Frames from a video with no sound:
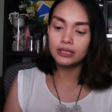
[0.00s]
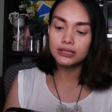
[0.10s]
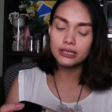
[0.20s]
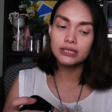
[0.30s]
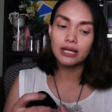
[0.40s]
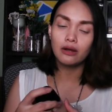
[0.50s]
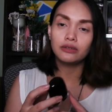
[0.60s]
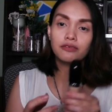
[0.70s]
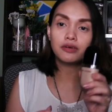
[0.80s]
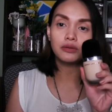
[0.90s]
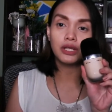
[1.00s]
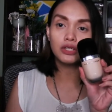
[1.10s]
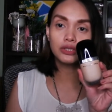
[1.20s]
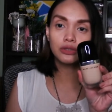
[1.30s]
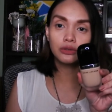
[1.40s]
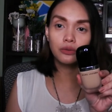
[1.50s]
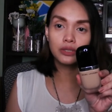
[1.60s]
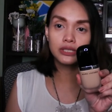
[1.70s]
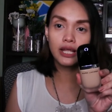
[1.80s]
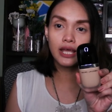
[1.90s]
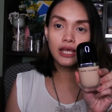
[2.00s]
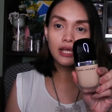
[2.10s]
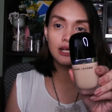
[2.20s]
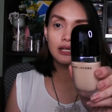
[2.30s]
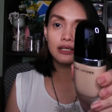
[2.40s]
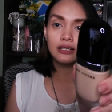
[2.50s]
This is how the foundation looks like.